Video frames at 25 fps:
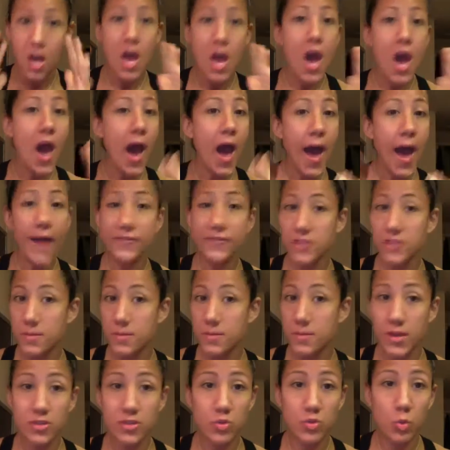have to
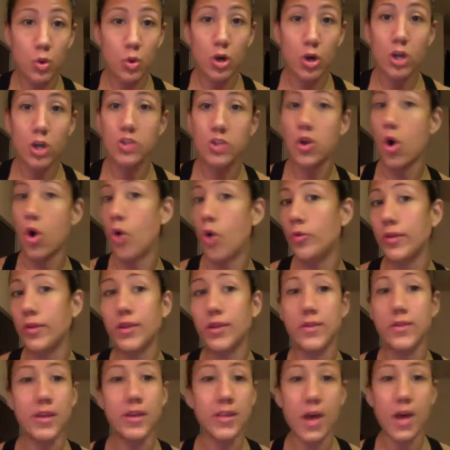miss work. The
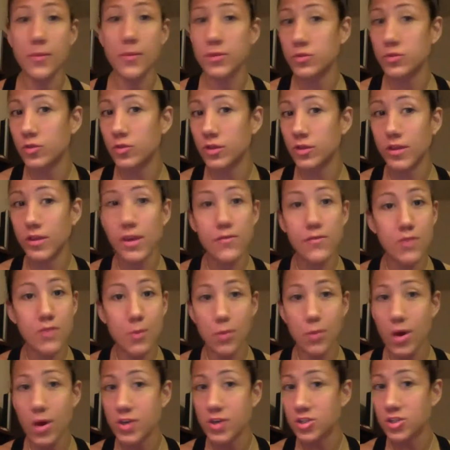only thing that would relieve the
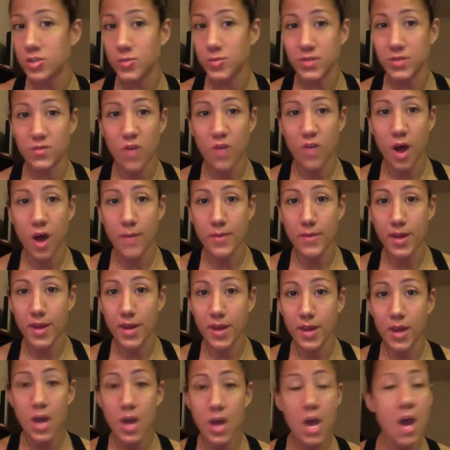pressure was
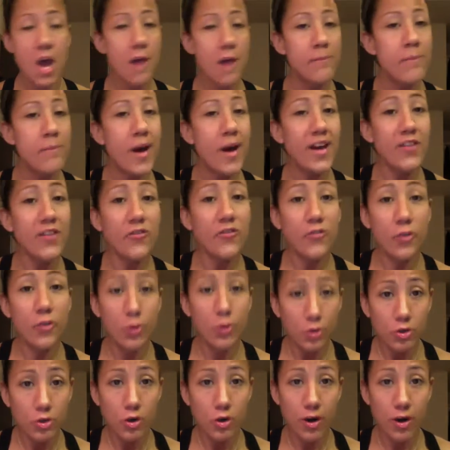vomiting. My
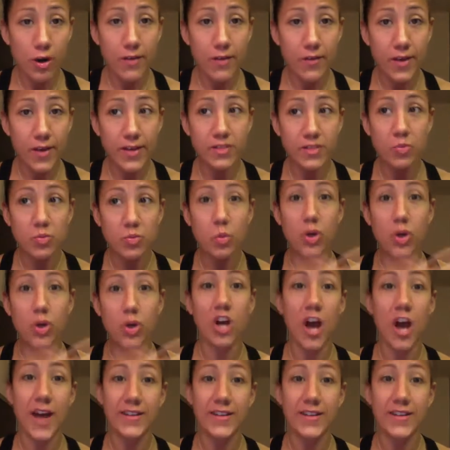food cravings were
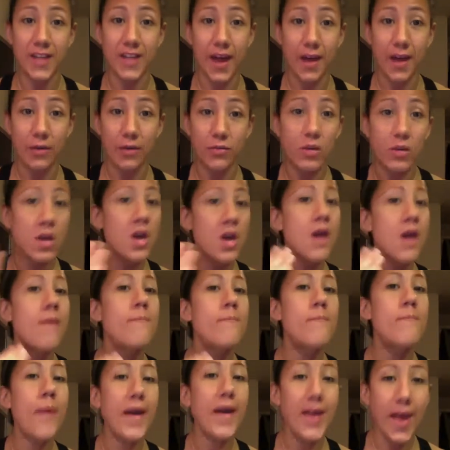cut down
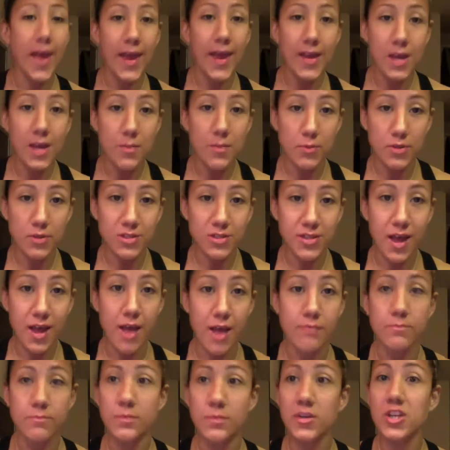by
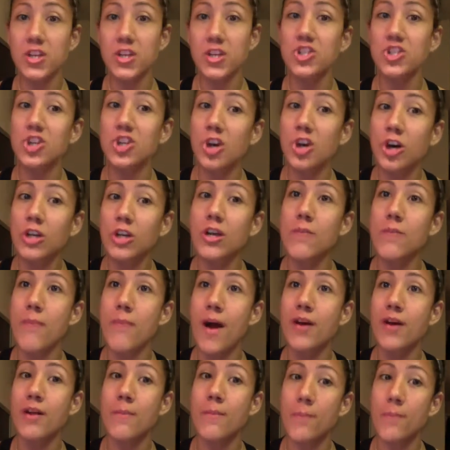80%. But it took
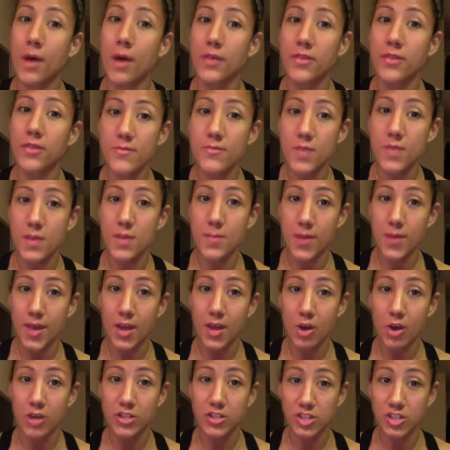about a month of me
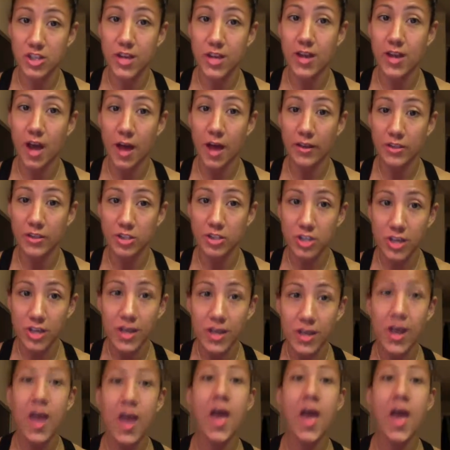being on Shakeology